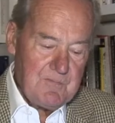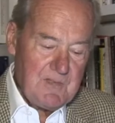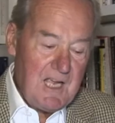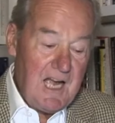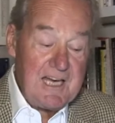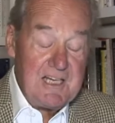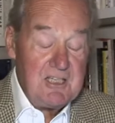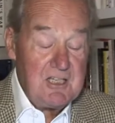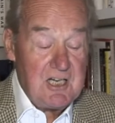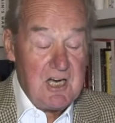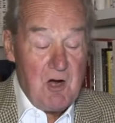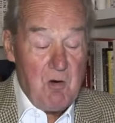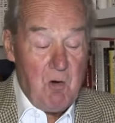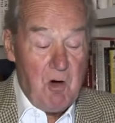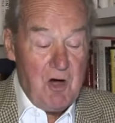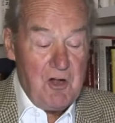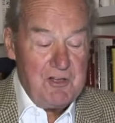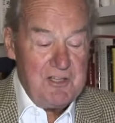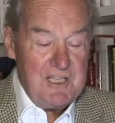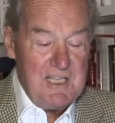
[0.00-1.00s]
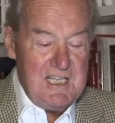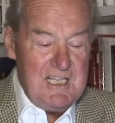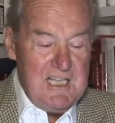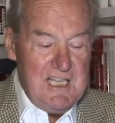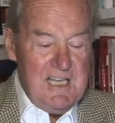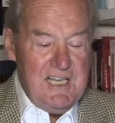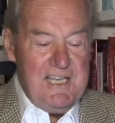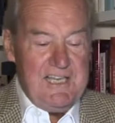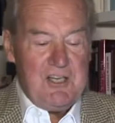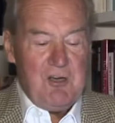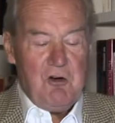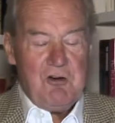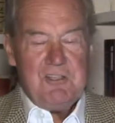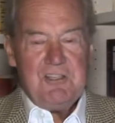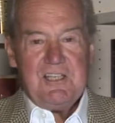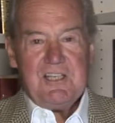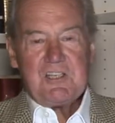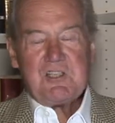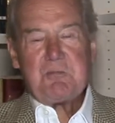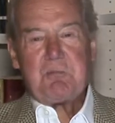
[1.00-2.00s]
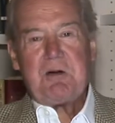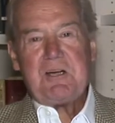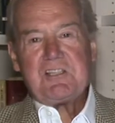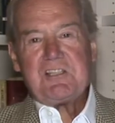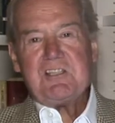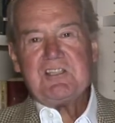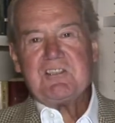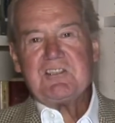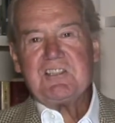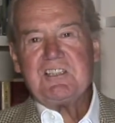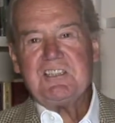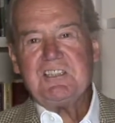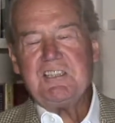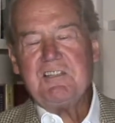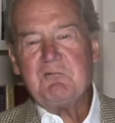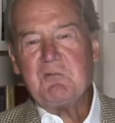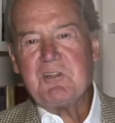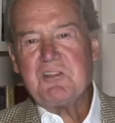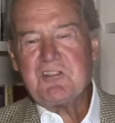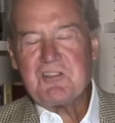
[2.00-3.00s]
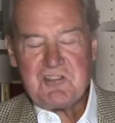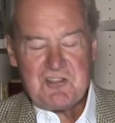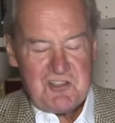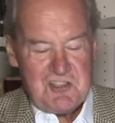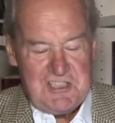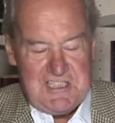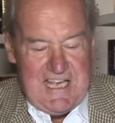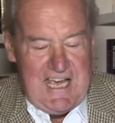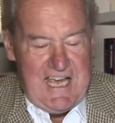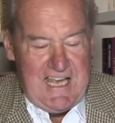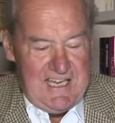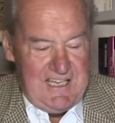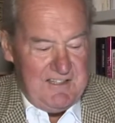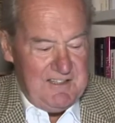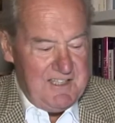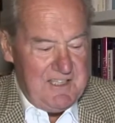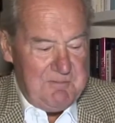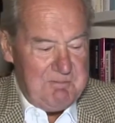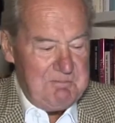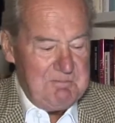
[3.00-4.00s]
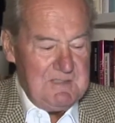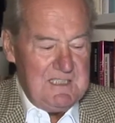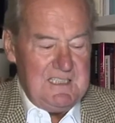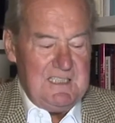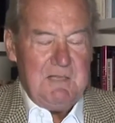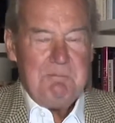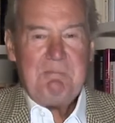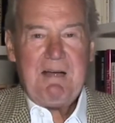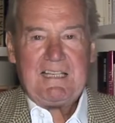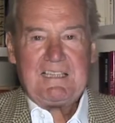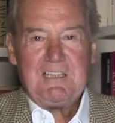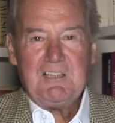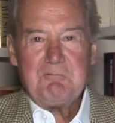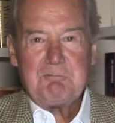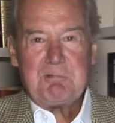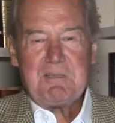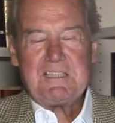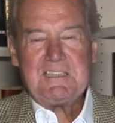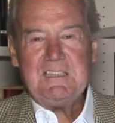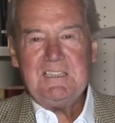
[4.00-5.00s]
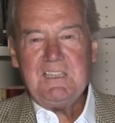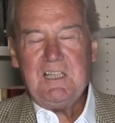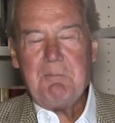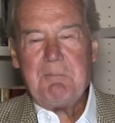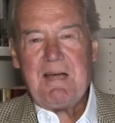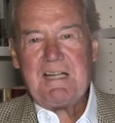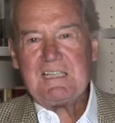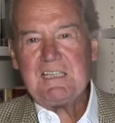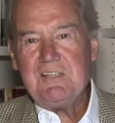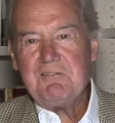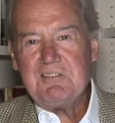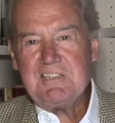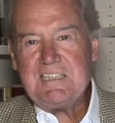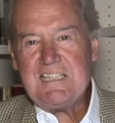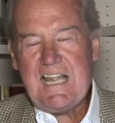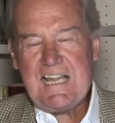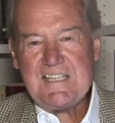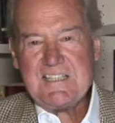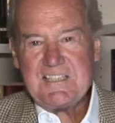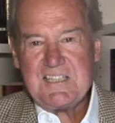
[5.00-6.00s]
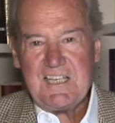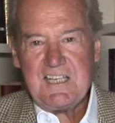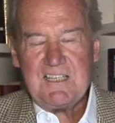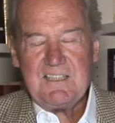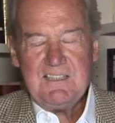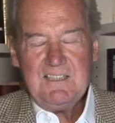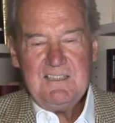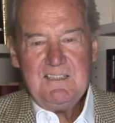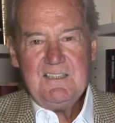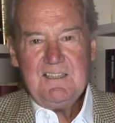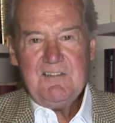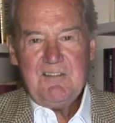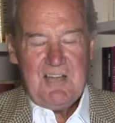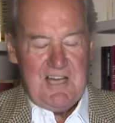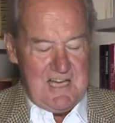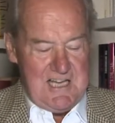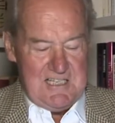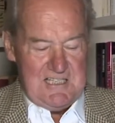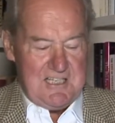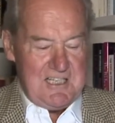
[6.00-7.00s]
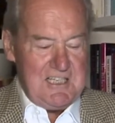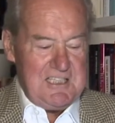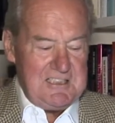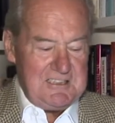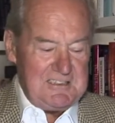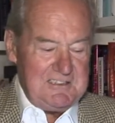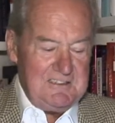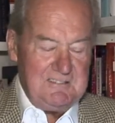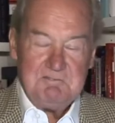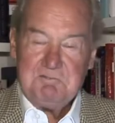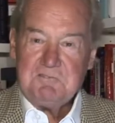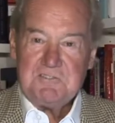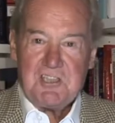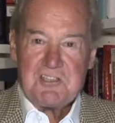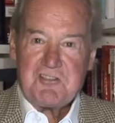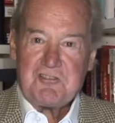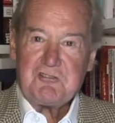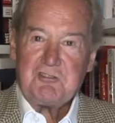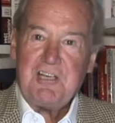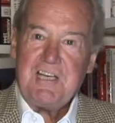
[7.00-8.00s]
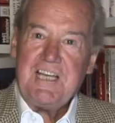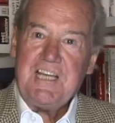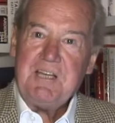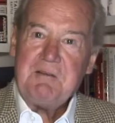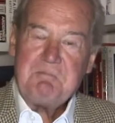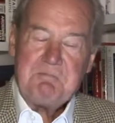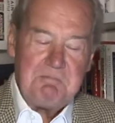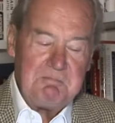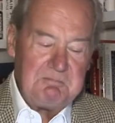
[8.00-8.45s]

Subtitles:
I could go on. He coined expressions that live with us today: the Battle of Britain, the Battle of Atlantic, the Iron Curtain, just 3.